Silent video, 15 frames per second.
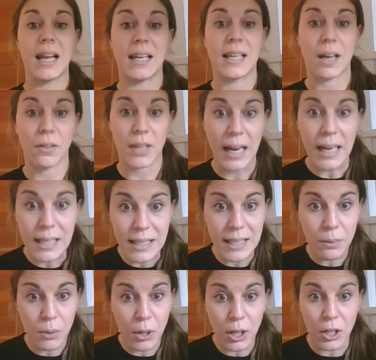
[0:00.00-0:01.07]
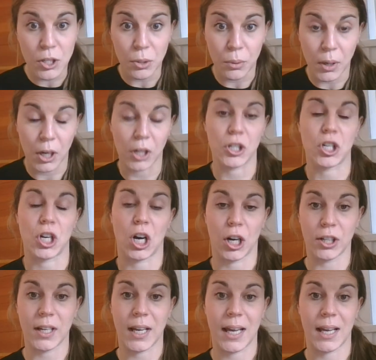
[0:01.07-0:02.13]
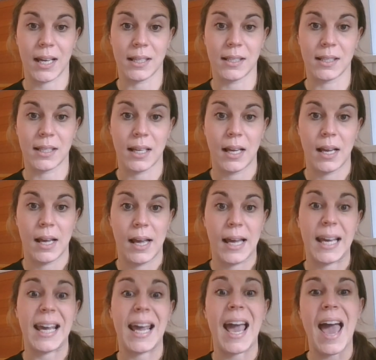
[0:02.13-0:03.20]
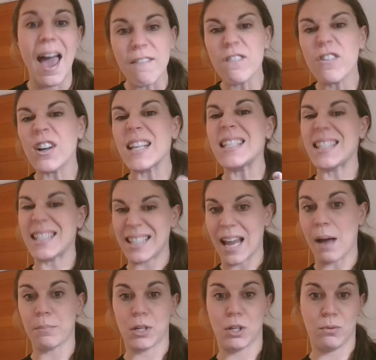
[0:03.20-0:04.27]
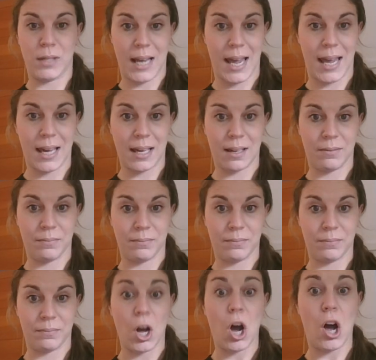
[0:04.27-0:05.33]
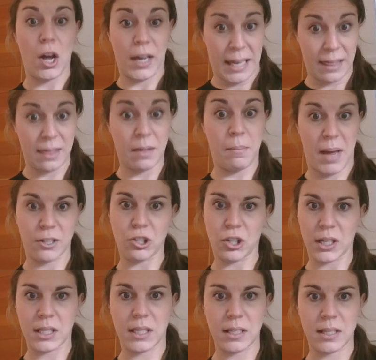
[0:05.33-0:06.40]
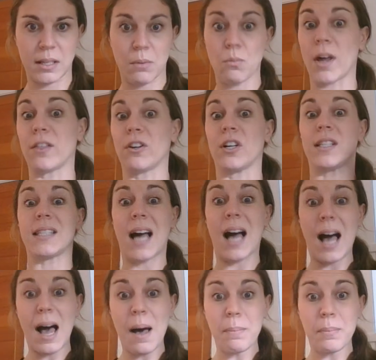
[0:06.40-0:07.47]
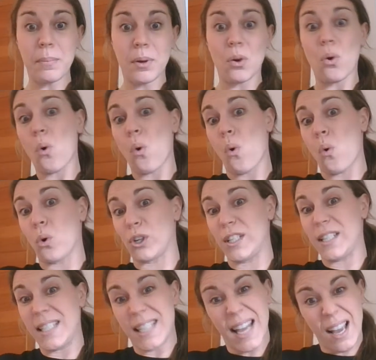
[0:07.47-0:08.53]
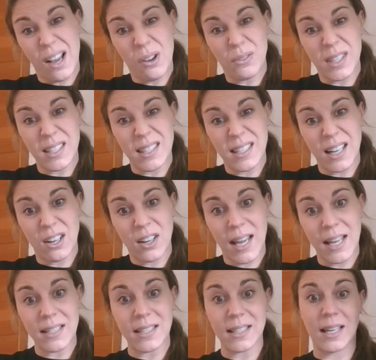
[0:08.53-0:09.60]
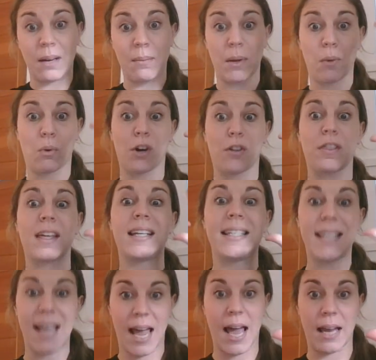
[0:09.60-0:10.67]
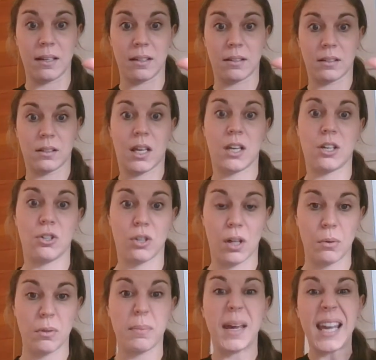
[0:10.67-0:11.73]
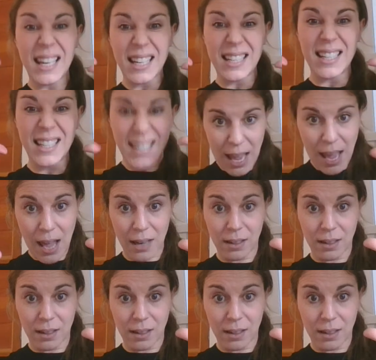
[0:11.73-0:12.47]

Now the next thing we're going to do on our chart is every step you take in the metric system, whether it's up or down the staircase, is going to be worth 10. Can you do that with me? 10.